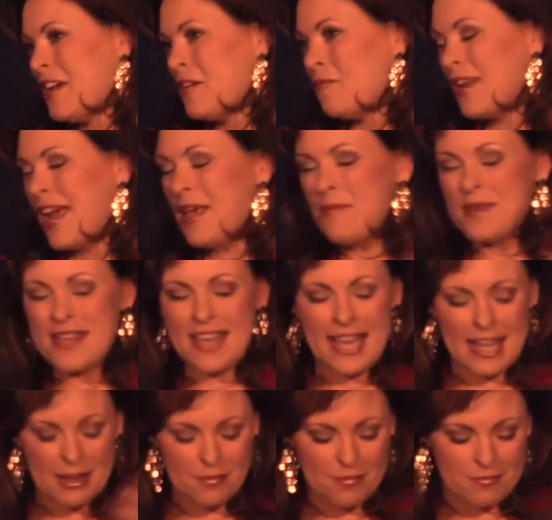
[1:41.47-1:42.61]
When I
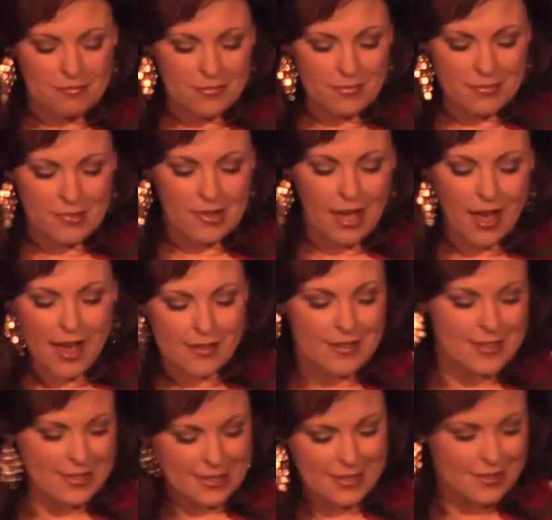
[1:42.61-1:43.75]
became
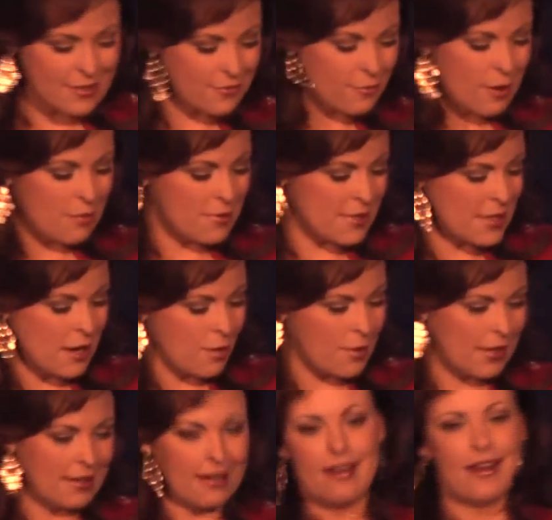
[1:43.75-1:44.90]
cognizant of what was
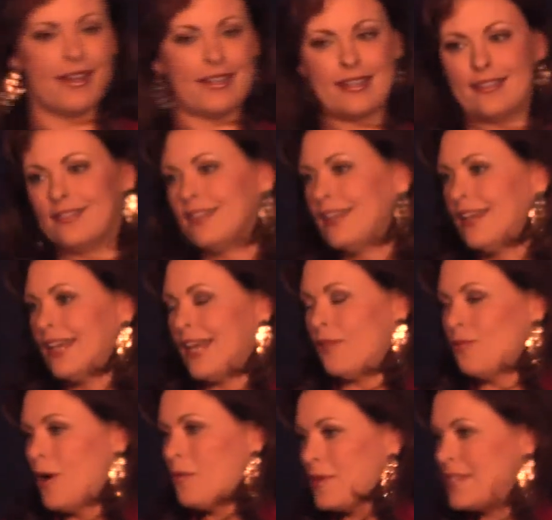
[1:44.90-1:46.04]
going on and
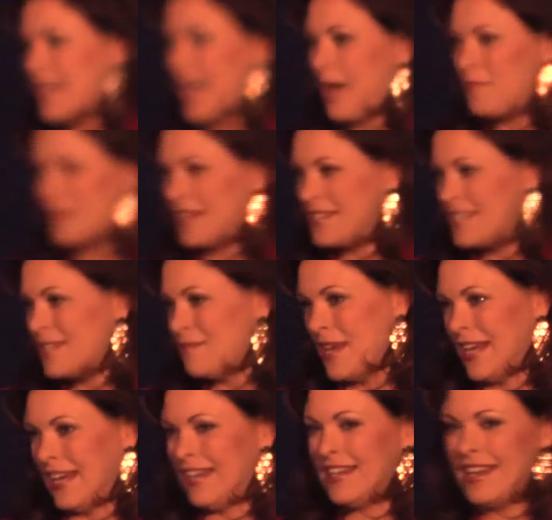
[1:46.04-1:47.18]
what was happening to
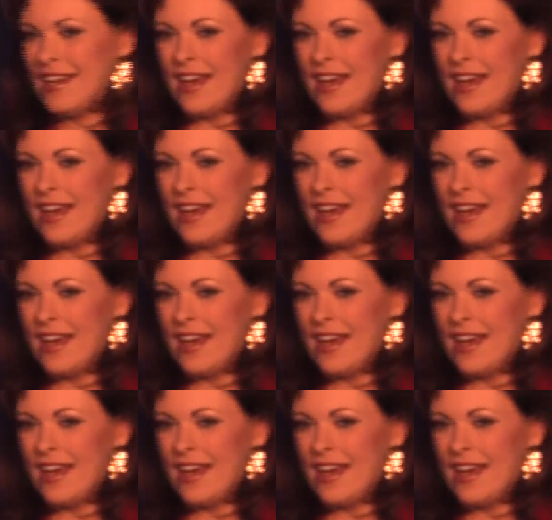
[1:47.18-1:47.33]
me,